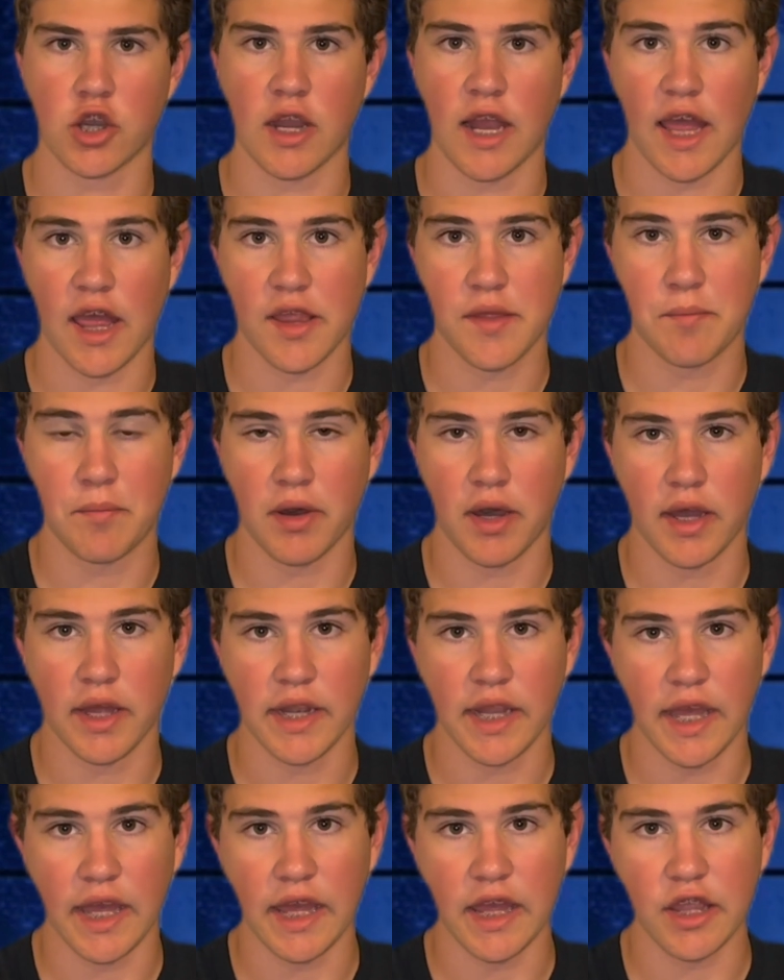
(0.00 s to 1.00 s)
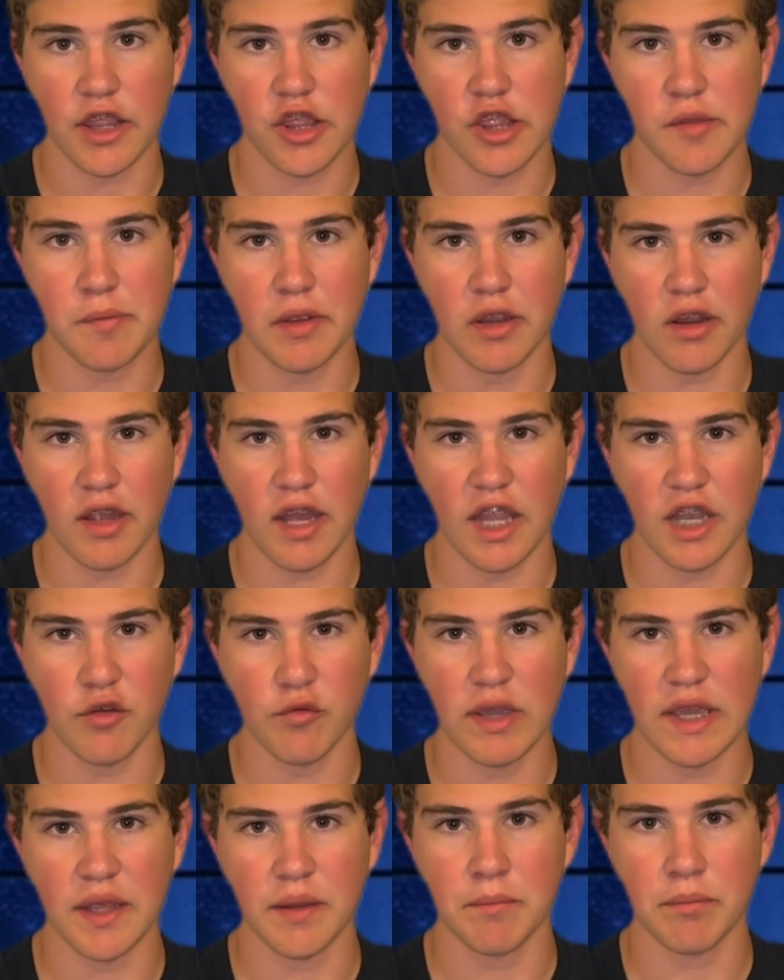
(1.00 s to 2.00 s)
has bought a Spirit
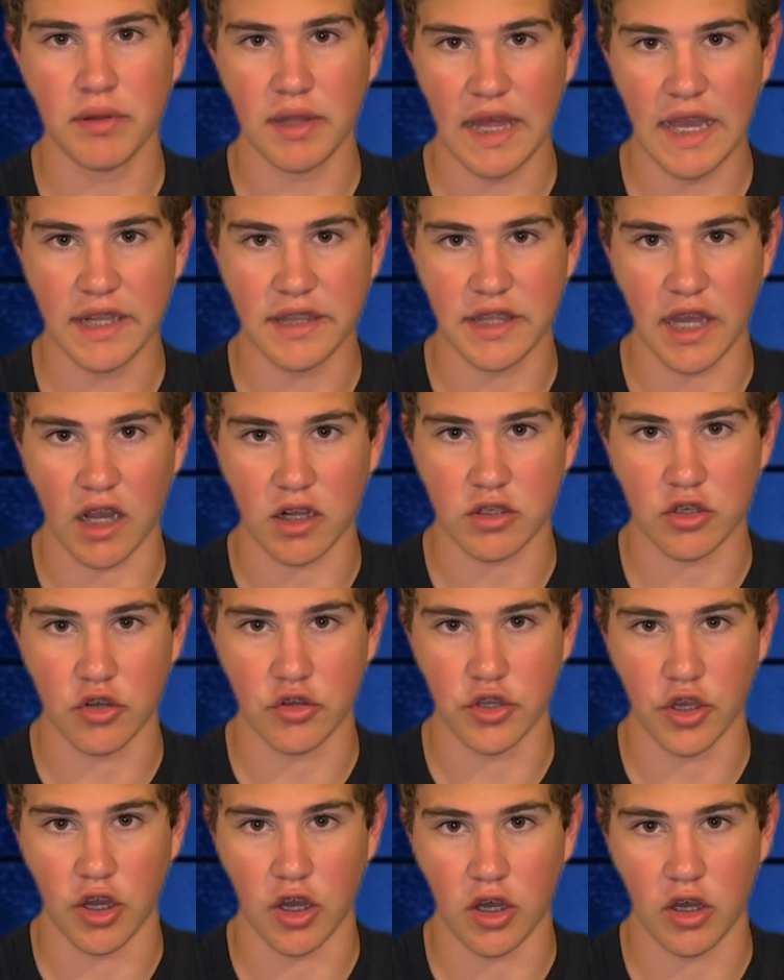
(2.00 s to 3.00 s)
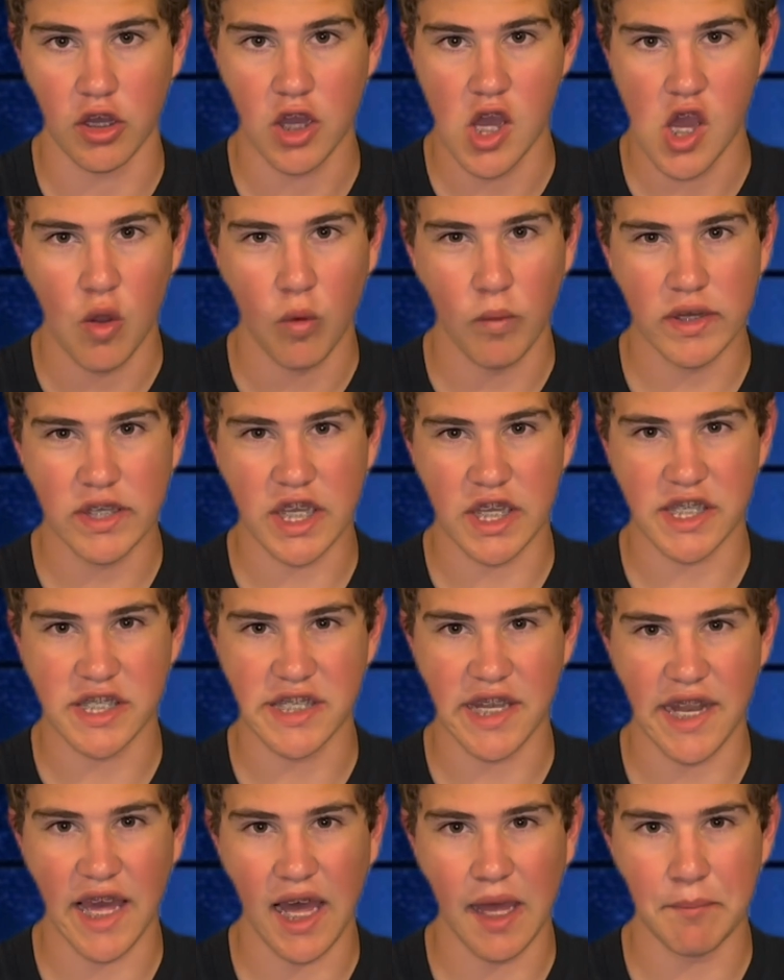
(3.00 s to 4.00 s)
Halloween Plague Doctor doll, which has
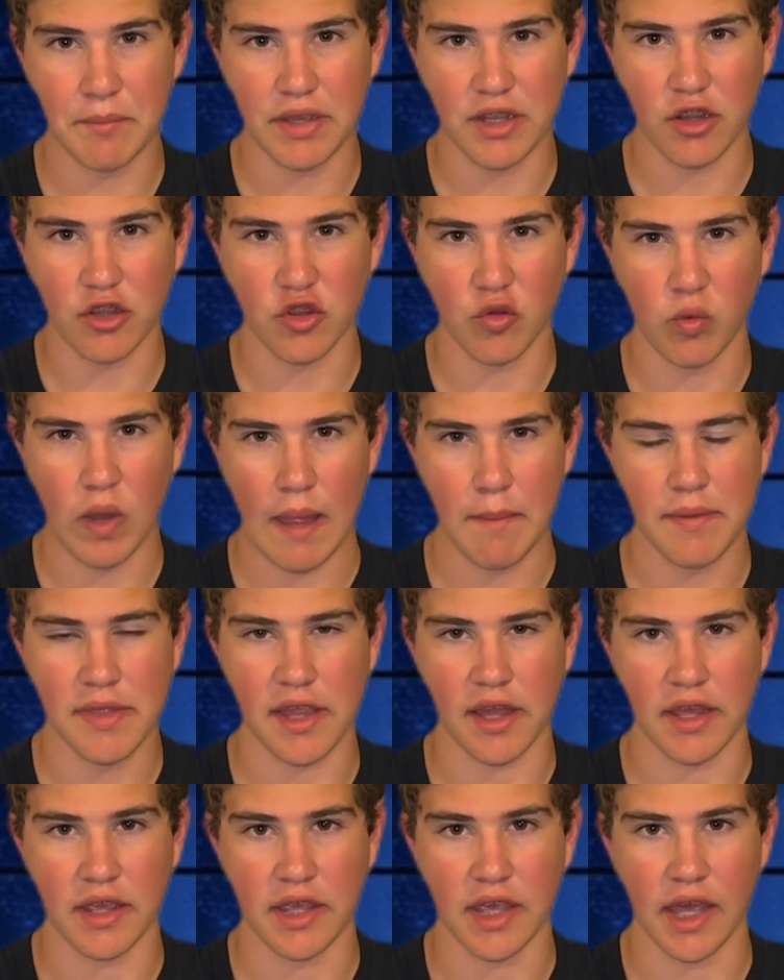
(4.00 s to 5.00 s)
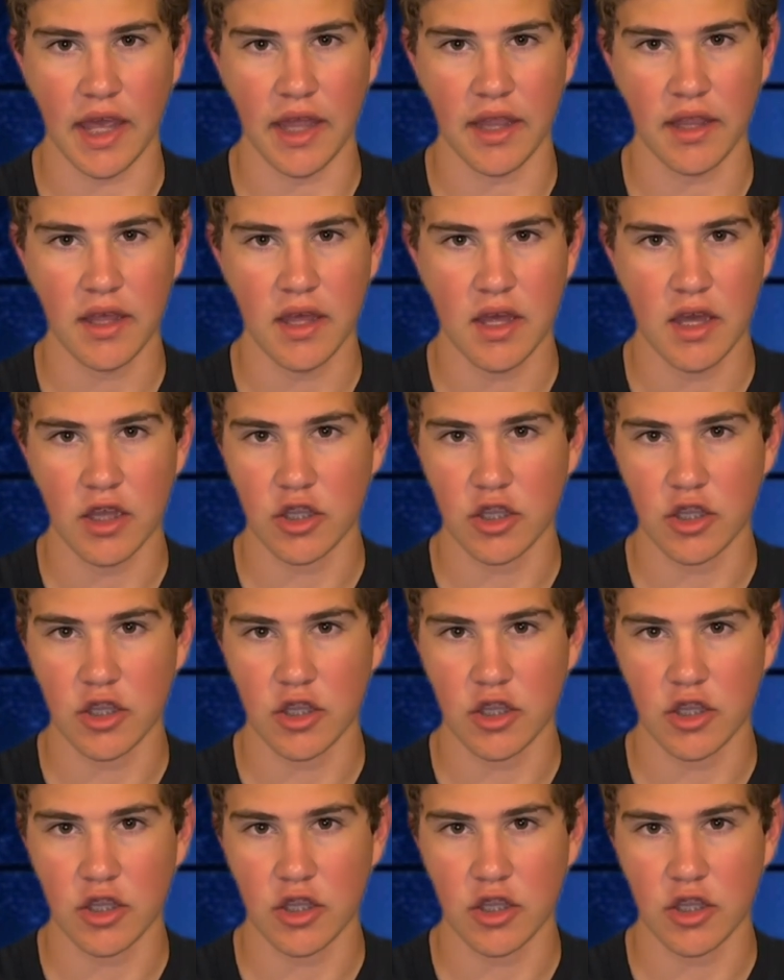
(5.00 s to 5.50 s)
not been on the website yet.